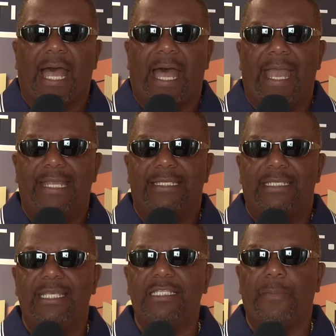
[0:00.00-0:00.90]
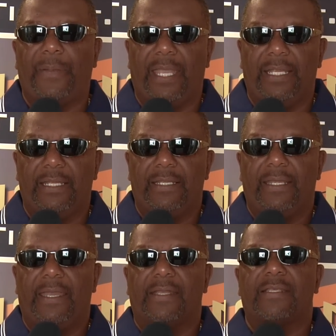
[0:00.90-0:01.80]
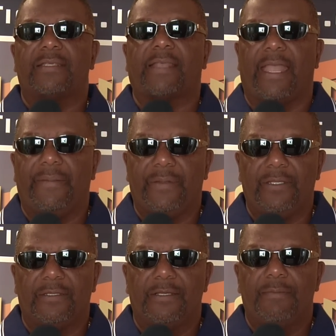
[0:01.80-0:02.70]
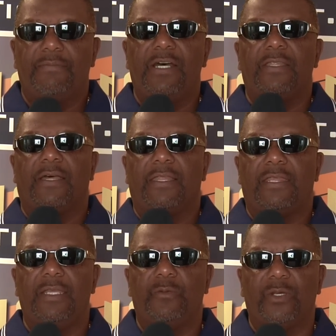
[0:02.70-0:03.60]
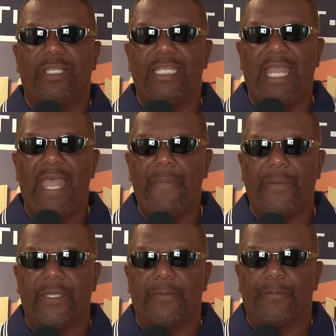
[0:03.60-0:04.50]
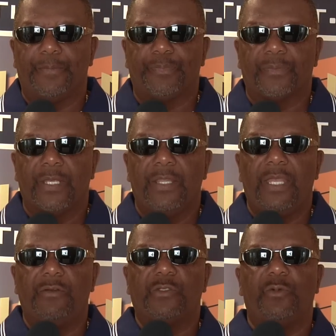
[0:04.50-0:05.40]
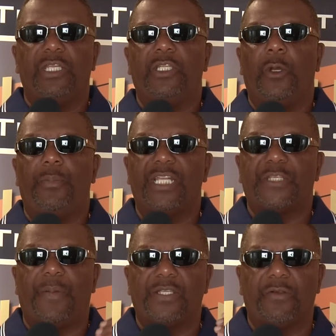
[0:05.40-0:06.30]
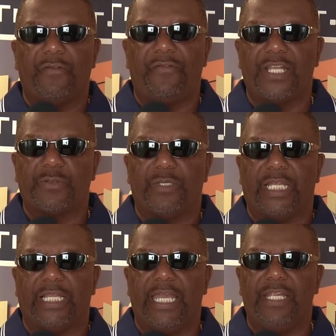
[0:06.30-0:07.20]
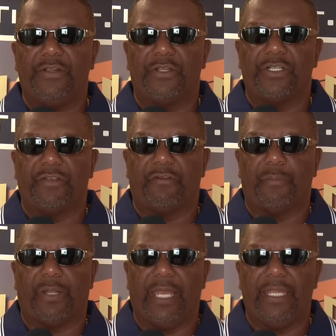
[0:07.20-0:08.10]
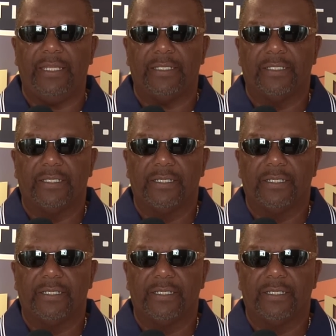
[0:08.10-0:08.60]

I anticipated excitement, but nothing really happened. There was really no big special effects when they landed on a different planet.